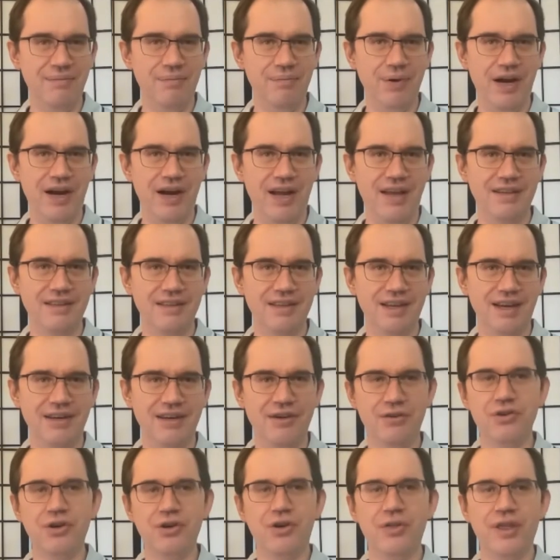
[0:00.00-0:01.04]
but I
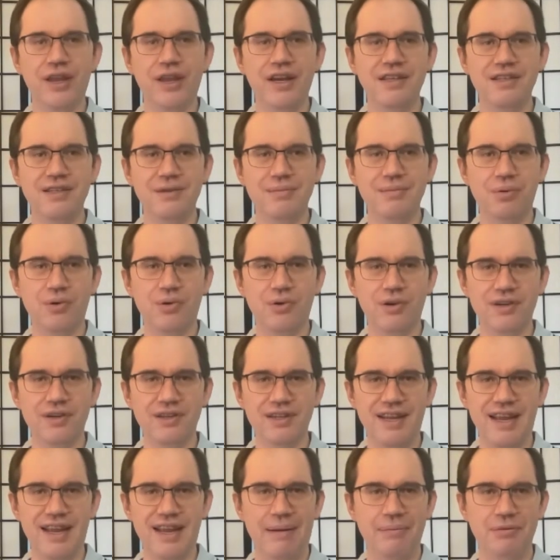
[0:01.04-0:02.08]
don't know that it's important
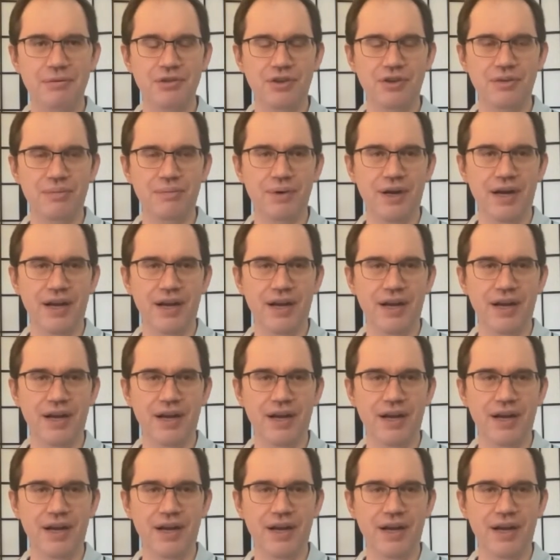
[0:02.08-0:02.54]
to capture.